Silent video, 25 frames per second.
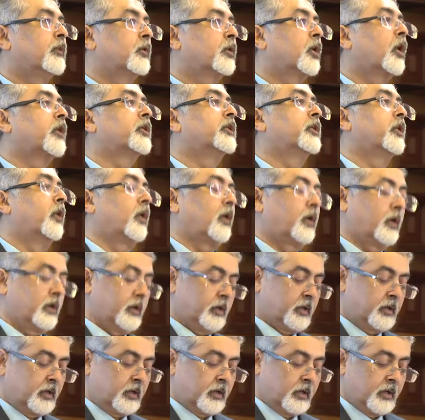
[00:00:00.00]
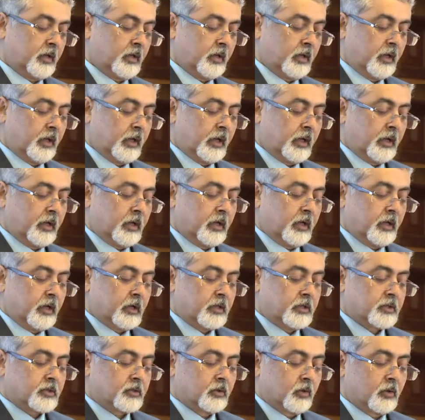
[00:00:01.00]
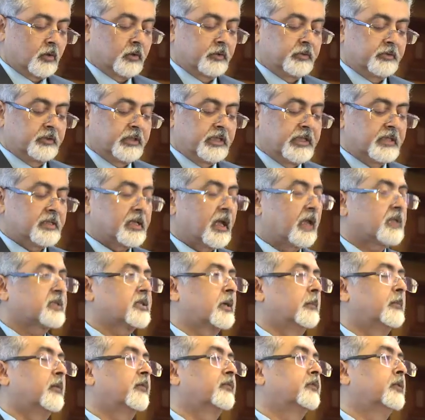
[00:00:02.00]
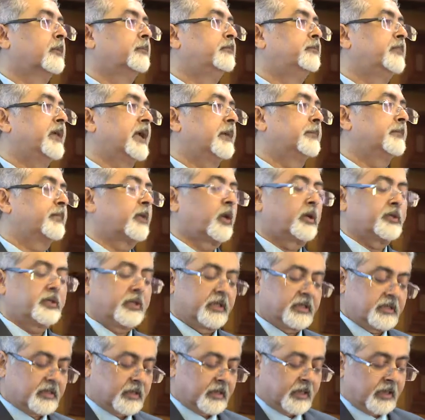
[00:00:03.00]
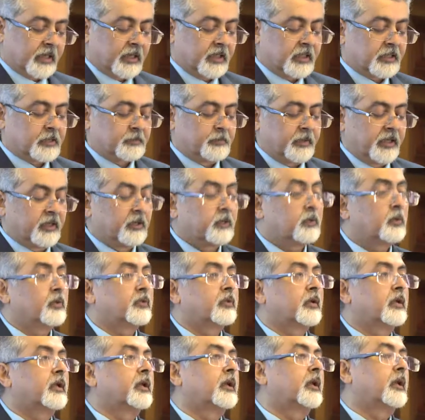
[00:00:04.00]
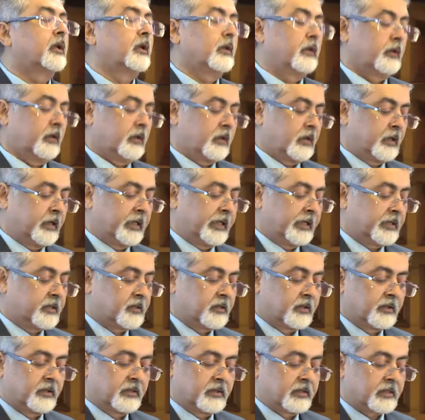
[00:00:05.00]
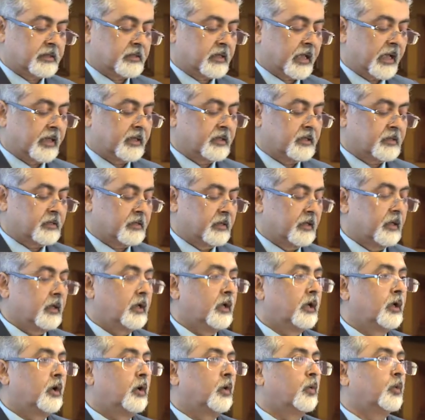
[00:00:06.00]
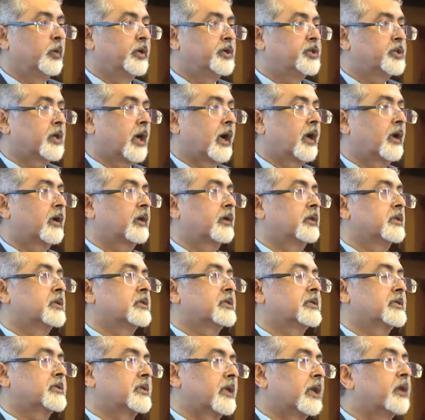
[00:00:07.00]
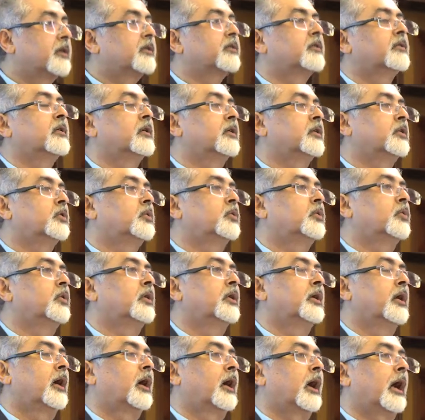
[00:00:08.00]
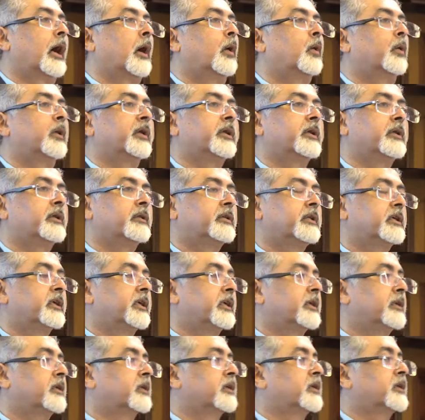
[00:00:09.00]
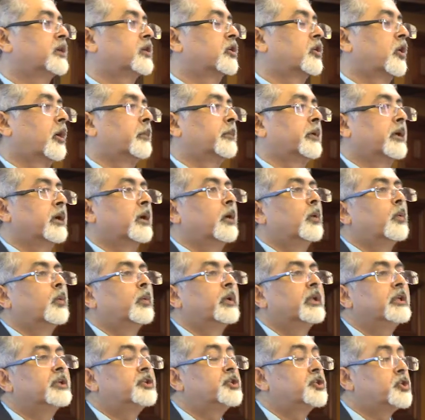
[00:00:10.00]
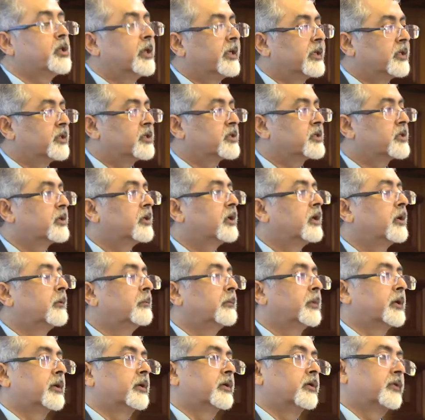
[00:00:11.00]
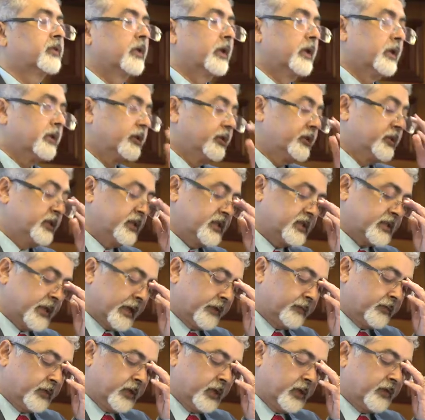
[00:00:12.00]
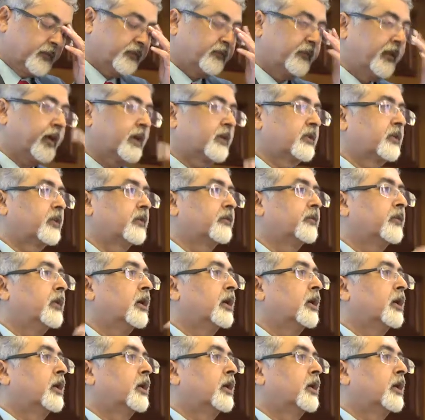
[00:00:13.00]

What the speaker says: corridor. So these are some of the big projects, and I'll explain those a little later in the slides, which are central to how the Indian economy will change, because these have the effect of